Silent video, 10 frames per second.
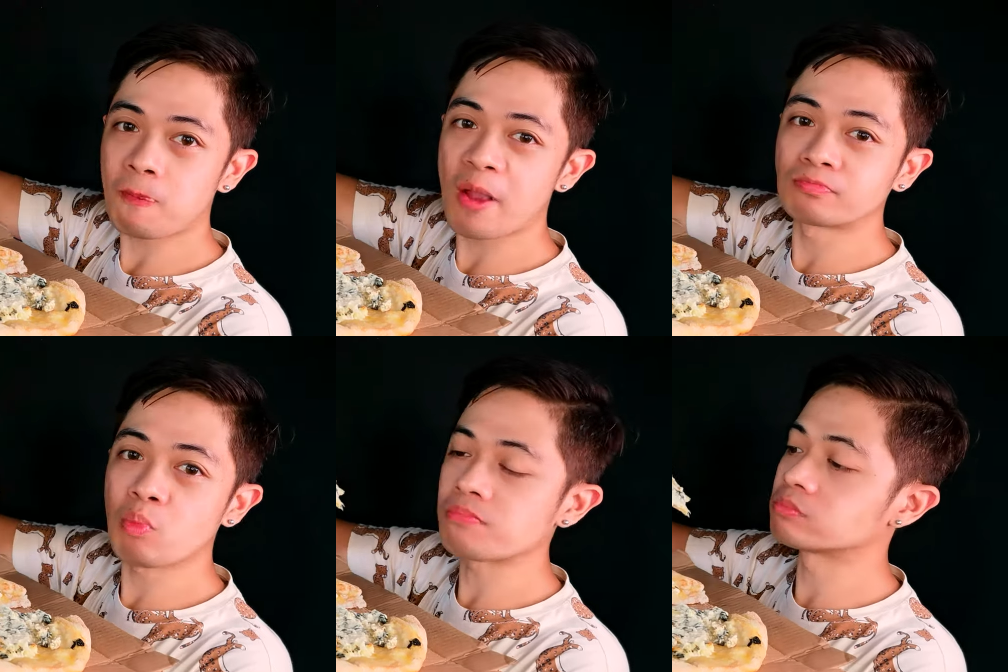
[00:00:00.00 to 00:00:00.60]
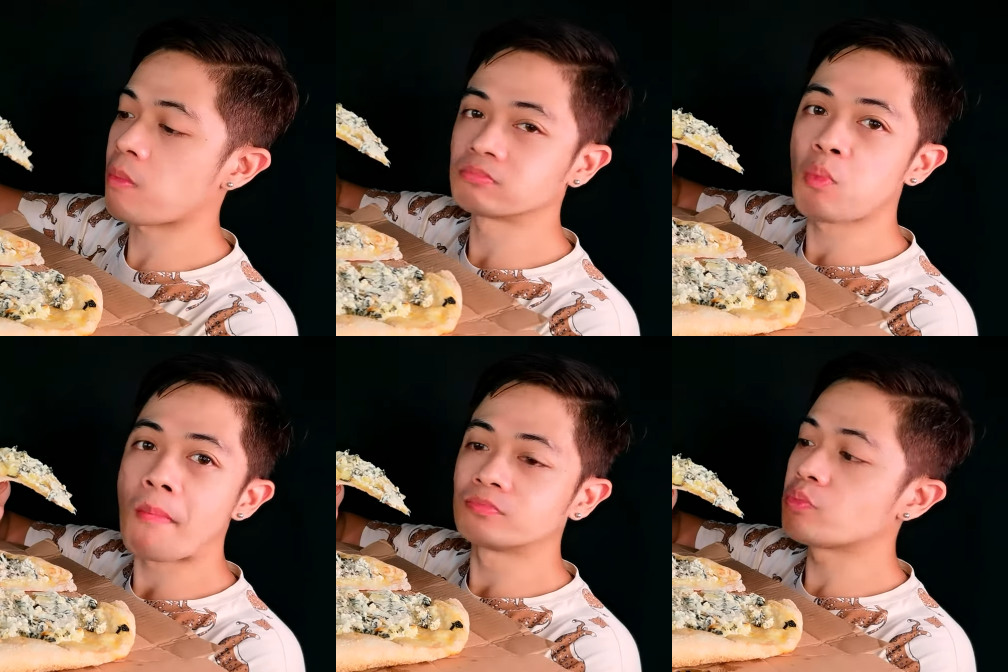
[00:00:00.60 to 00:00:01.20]
balance for all of their
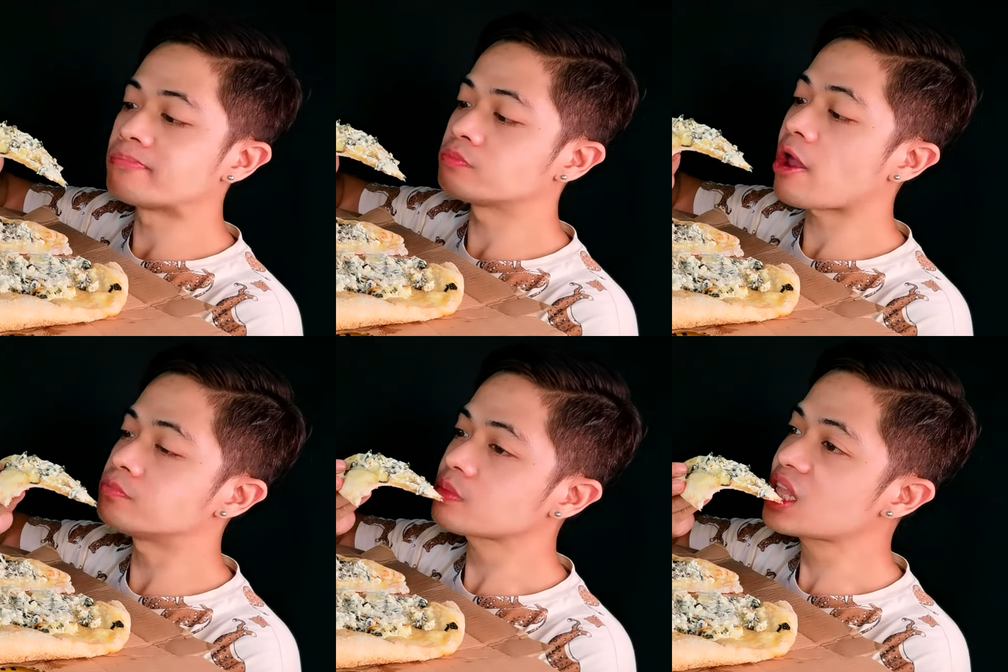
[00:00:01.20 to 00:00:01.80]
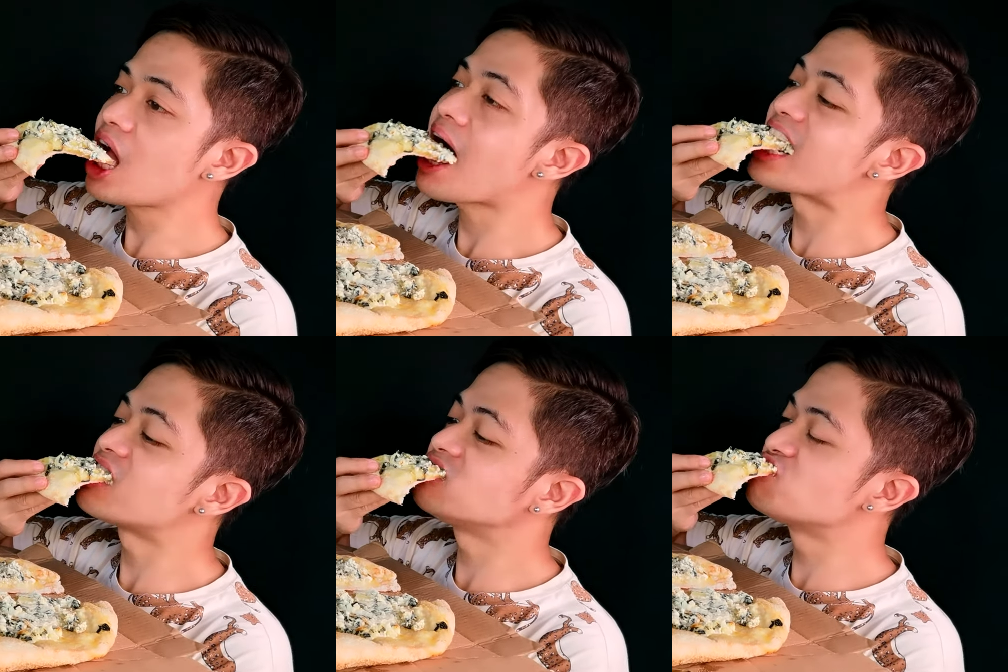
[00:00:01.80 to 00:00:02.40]
variations for their
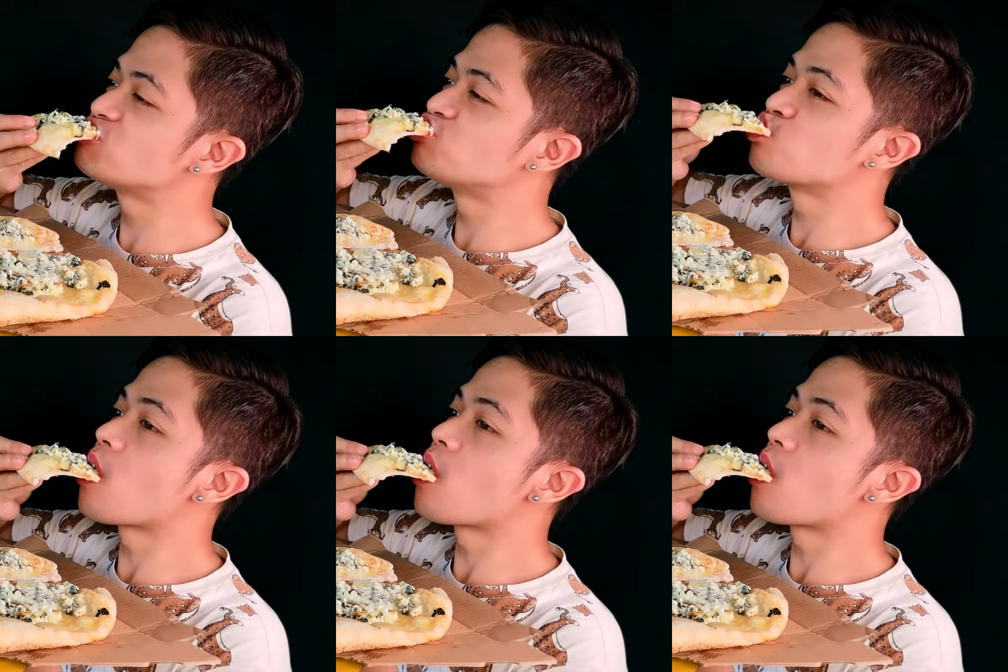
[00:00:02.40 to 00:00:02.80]
cheeses,